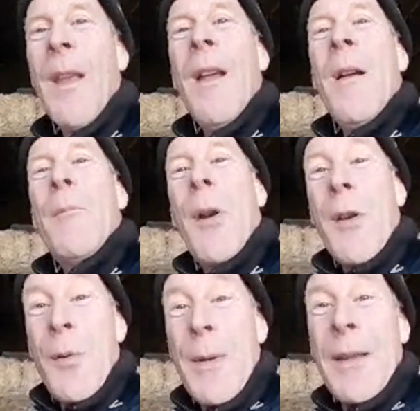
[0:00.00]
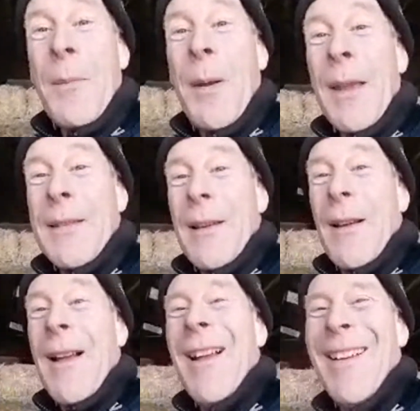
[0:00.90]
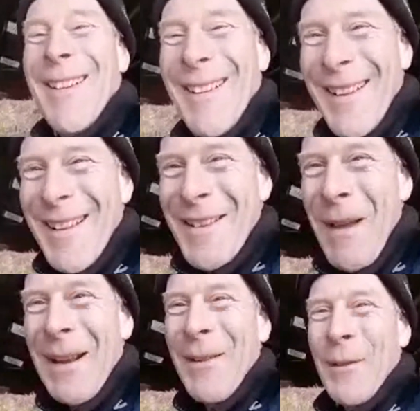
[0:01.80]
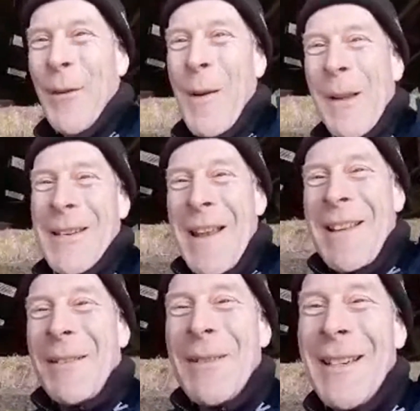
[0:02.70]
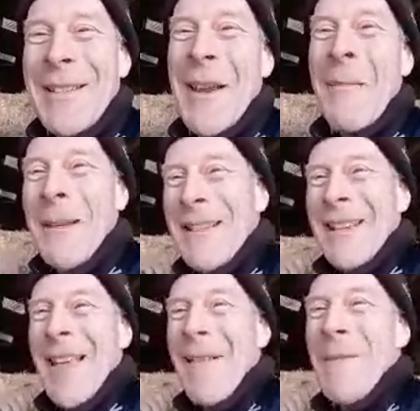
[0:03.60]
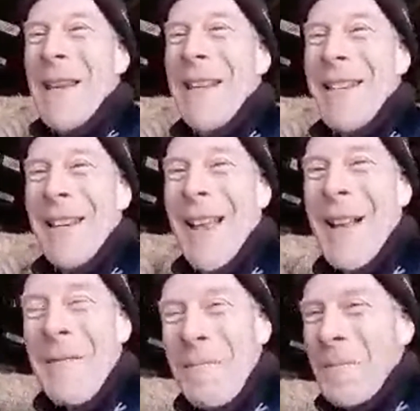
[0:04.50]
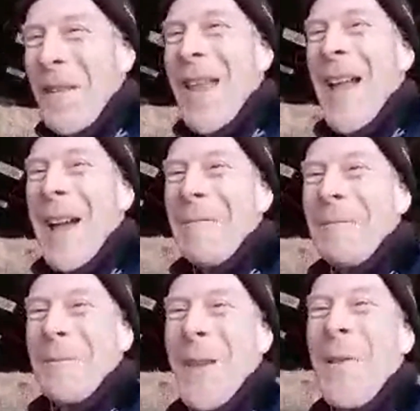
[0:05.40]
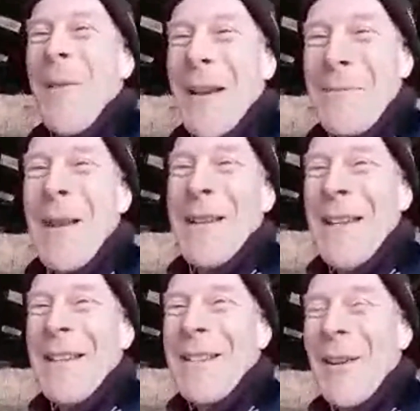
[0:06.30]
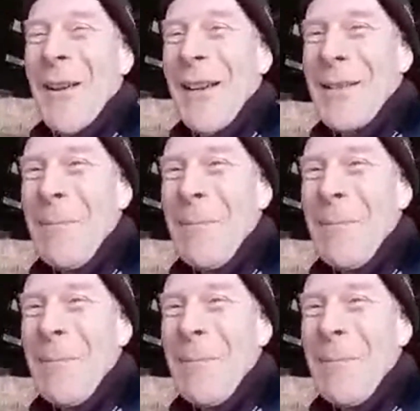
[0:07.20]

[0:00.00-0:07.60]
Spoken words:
Broke a window pane on the farmhouse. Someone said yummy to that, me eating that. Yeah, don't recommend eating silage.